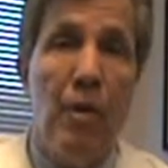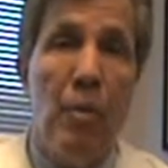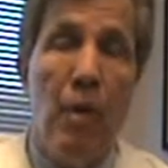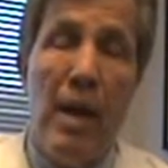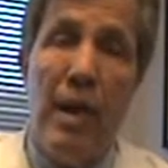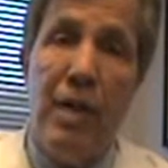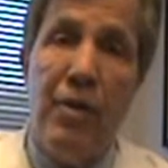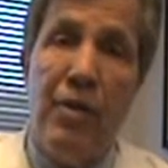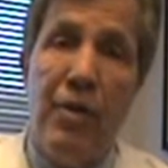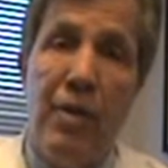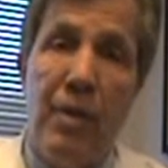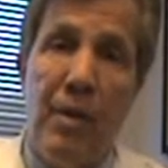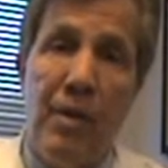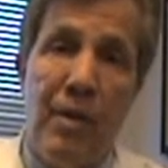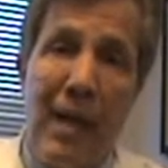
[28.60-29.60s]
when
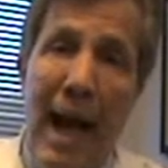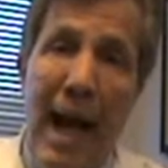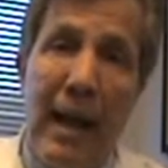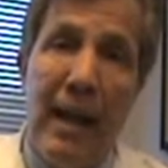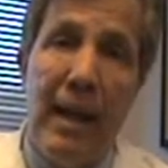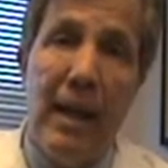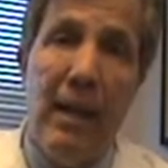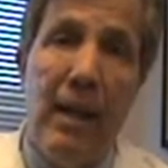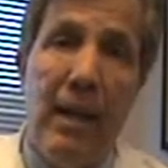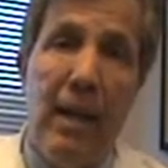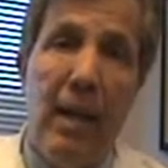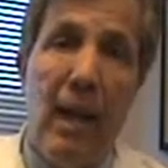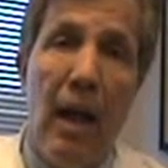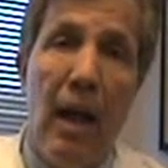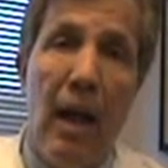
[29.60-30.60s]
it's sagging
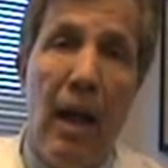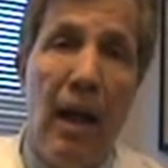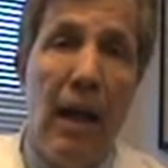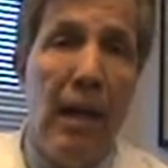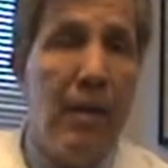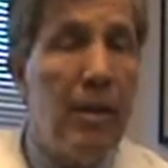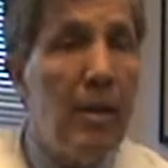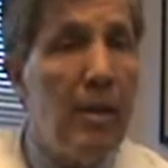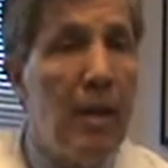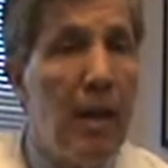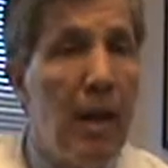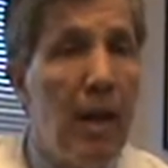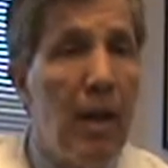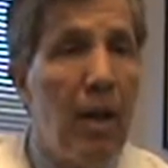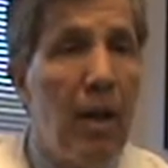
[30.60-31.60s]
and
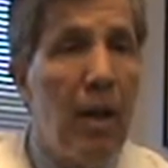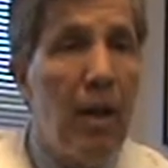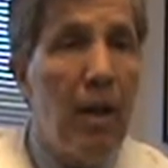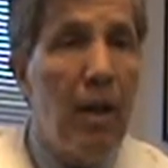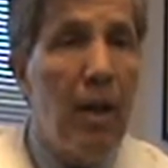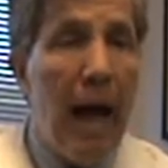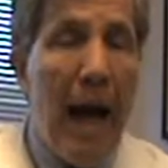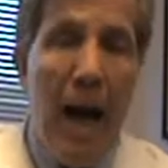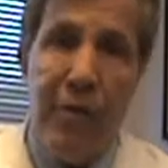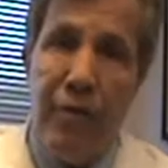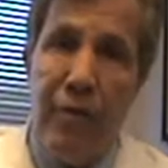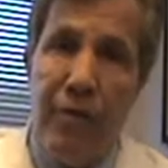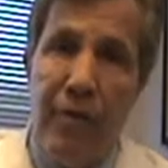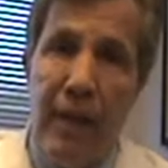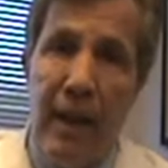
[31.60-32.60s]

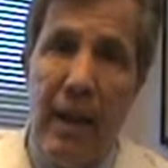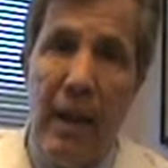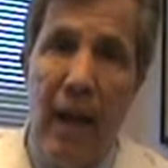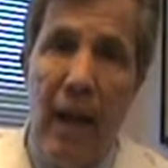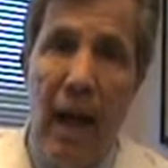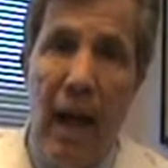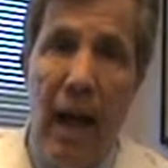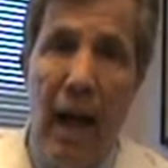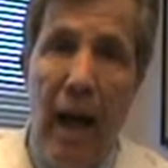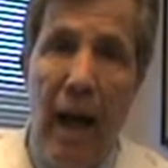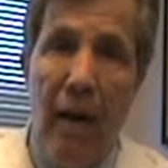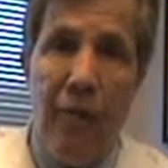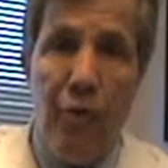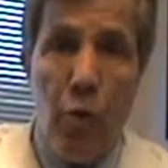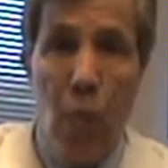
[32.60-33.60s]
atrophied
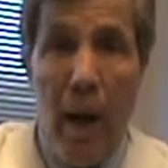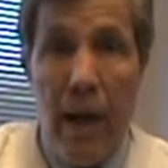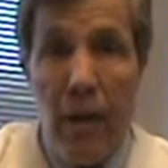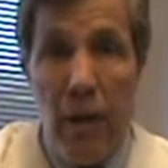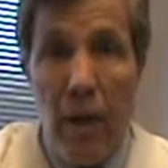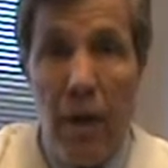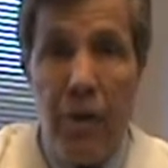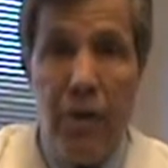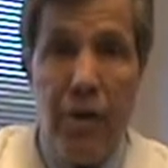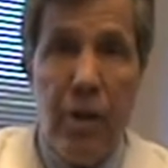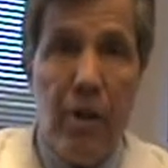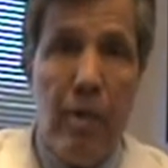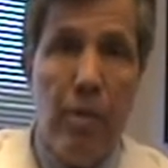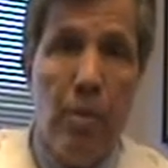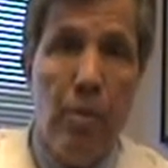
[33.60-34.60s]
after weight loss,
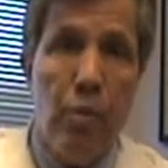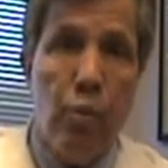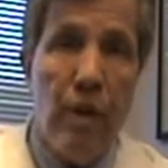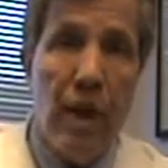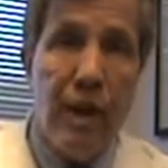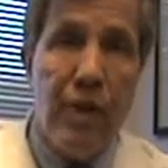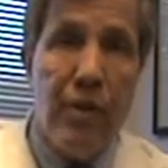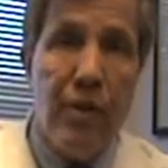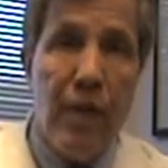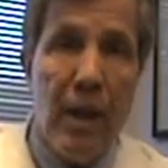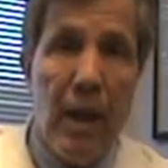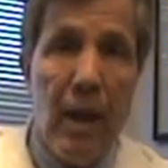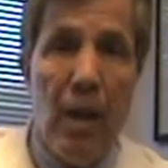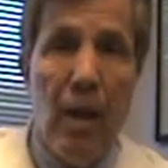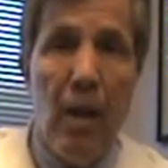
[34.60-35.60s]

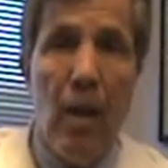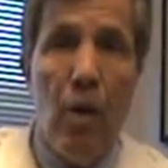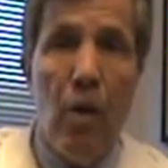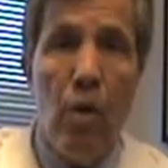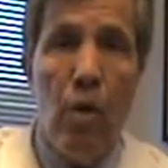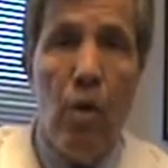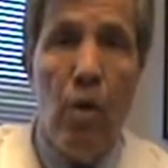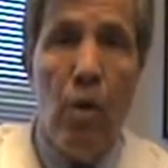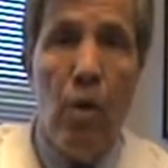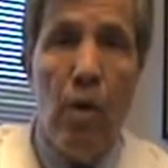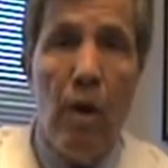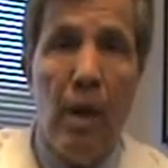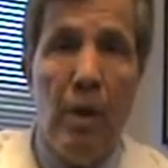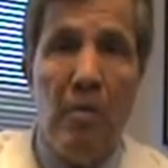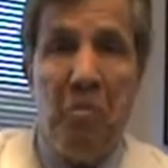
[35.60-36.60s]
pregnancy,
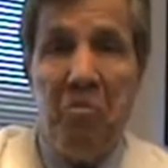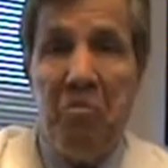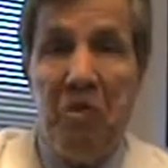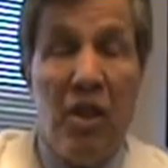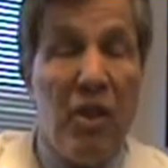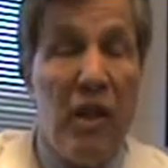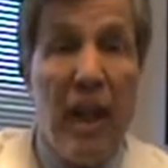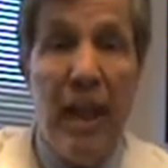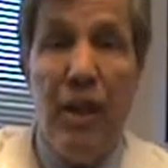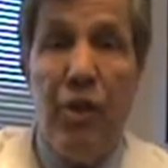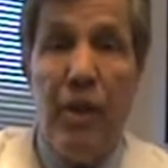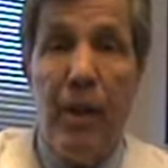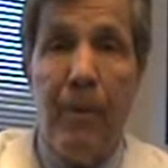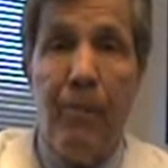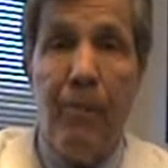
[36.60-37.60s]
or just aging.